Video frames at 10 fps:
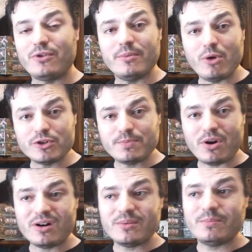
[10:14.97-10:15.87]
For the most
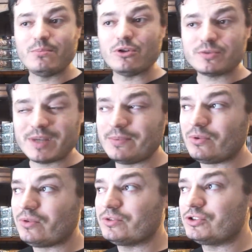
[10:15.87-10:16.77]
part, most
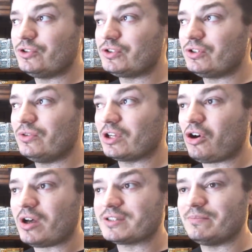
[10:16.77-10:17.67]
people, due to the
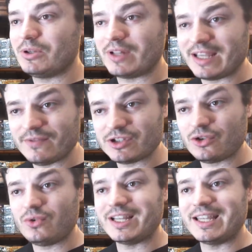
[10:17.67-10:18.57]
cost of building
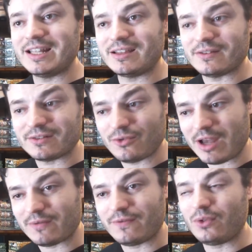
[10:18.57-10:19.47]
inventory and getting the
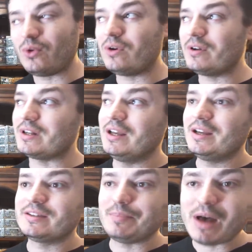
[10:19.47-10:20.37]
ground floor and
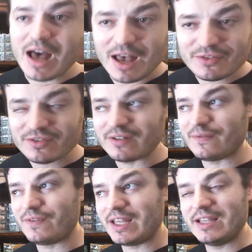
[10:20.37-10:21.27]
deposits
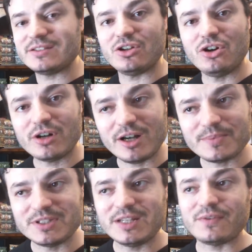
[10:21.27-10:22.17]
and fees and
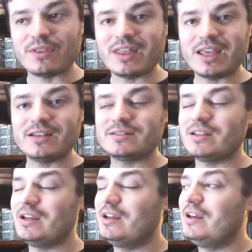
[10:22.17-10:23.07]
hookups and different
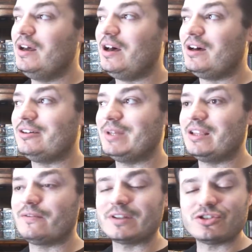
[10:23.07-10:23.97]
things,
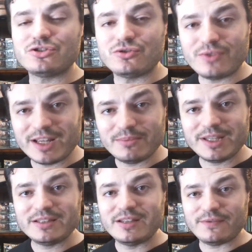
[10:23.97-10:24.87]
it's
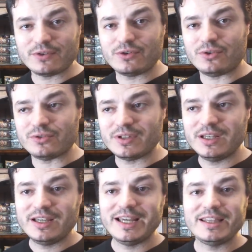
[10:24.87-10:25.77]
extremely difficult
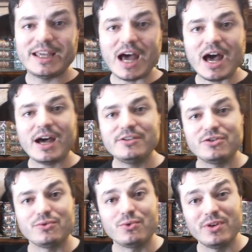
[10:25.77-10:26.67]
and the
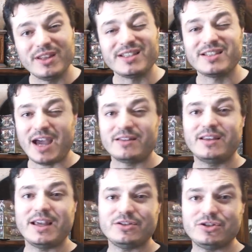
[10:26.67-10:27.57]
odds are really
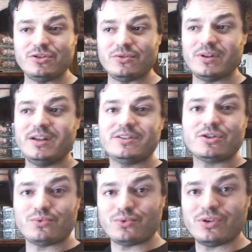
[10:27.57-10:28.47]
stacked against you
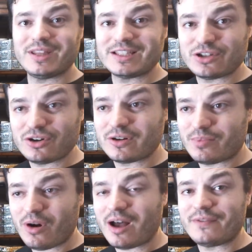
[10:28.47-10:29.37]
to really turn
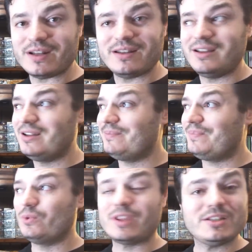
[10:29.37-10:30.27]
a profit
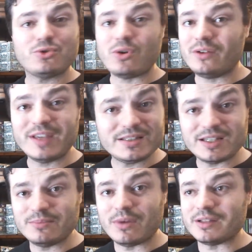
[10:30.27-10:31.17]
within 12 to
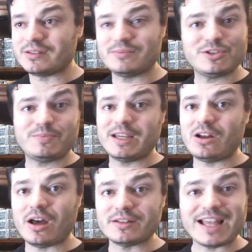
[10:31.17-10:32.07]
18 months. I'm just
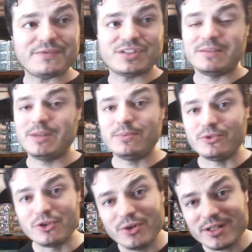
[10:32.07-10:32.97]
being honest. I've seen
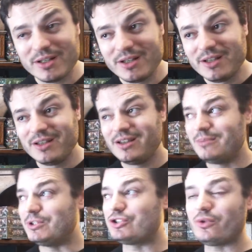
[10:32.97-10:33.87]
people do it.
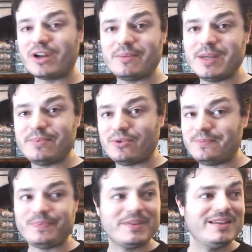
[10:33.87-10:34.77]
Majority of
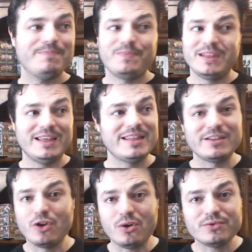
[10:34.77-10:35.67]
people,
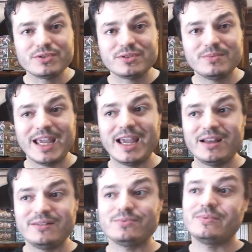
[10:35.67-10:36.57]
they don't.
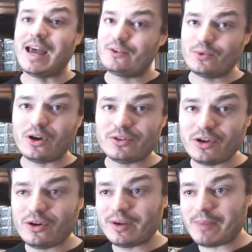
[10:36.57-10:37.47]
And as we all
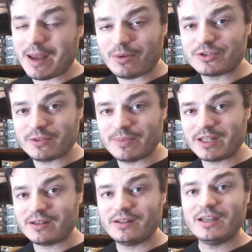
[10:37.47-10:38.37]
know, in my personal
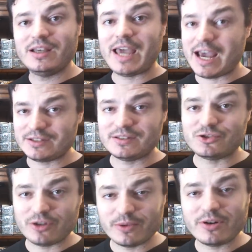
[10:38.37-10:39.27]
opinion, as a
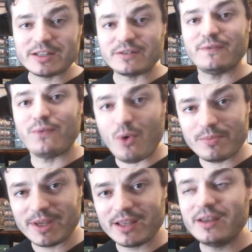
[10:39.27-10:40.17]
distributor has
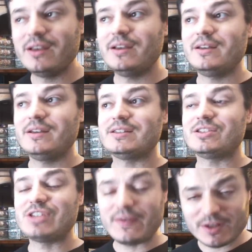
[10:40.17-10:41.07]
informed me,
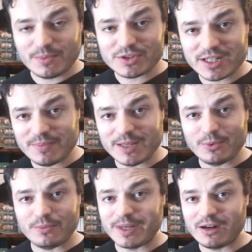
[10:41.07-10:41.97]
70% of
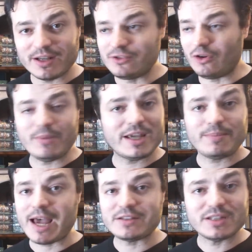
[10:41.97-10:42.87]
people, period, don't
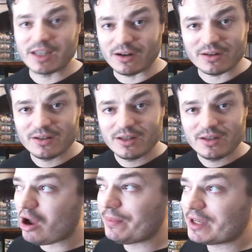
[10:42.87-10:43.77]
make it past a year.
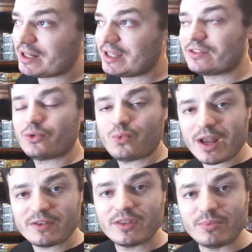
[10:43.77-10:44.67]
Probably going to get the
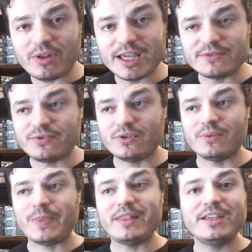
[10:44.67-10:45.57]
rent on the place
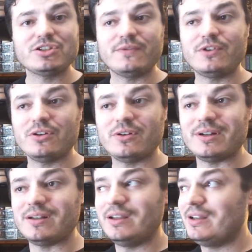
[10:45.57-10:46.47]
for, at least if you're
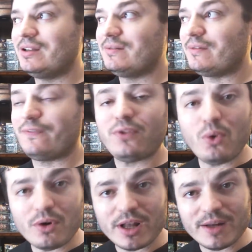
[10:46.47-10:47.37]
in
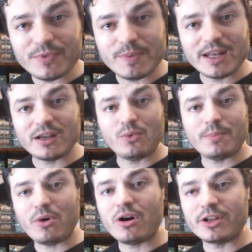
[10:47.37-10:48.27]
Florida, depending on
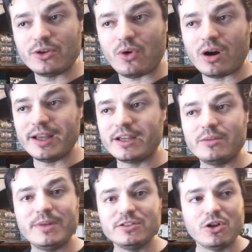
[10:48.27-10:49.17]
what part you are, it
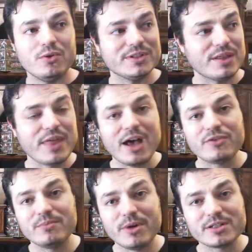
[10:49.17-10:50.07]
could be as low as
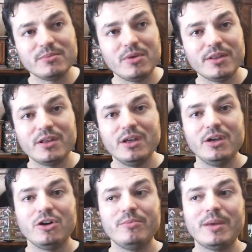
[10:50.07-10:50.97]
$1,000 a month
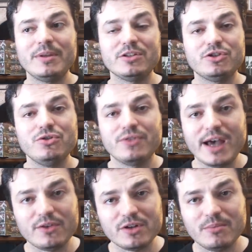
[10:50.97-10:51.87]
or maybe to
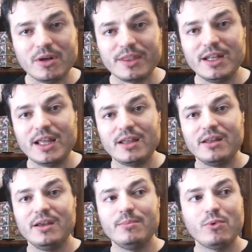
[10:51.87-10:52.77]
$2,000 a month in
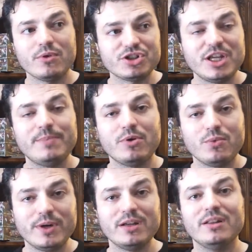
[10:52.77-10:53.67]
a more
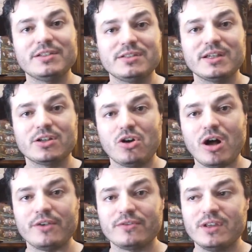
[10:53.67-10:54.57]
cheaper, realistic
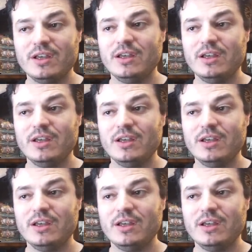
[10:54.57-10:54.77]
cost.